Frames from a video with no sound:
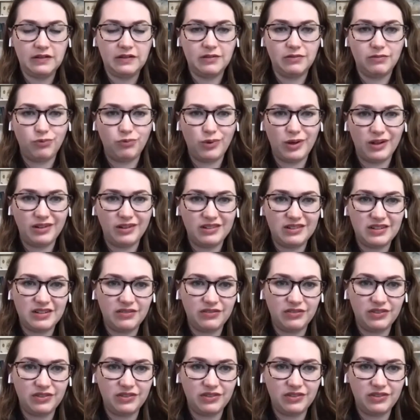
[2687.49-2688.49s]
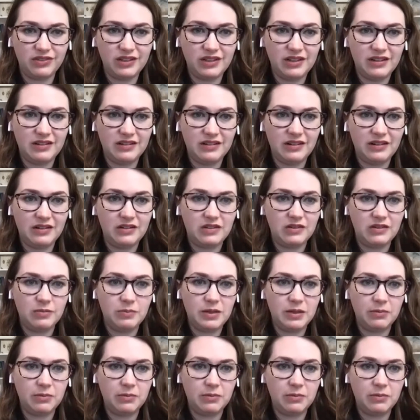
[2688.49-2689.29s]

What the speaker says: it's relatively easy